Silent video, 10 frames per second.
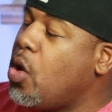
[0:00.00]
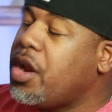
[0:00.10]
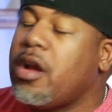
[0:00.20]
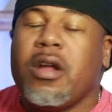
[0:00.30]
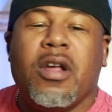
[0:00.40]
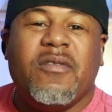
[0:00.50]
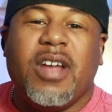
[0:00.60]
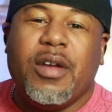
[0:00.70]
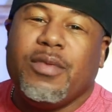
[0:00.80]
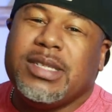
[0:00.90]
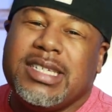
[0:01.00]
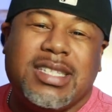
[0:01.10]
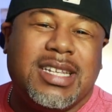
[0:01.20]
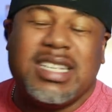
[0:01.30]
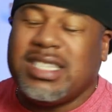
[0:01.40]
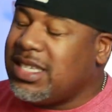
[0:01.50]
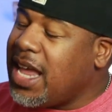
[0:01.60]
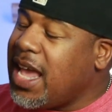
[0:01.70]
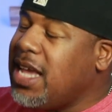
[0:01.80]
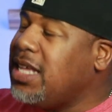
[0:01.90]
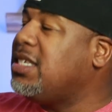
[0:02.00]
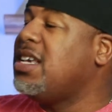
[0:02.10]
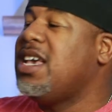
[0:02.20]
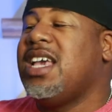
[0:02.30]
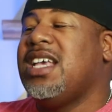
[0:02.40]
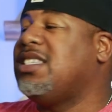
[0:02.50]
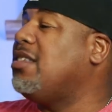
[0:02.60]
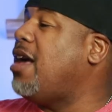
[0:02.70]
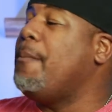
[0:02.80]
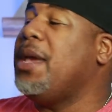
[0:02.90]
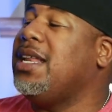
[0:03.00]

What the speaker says: and I was super impressed by that bag because of the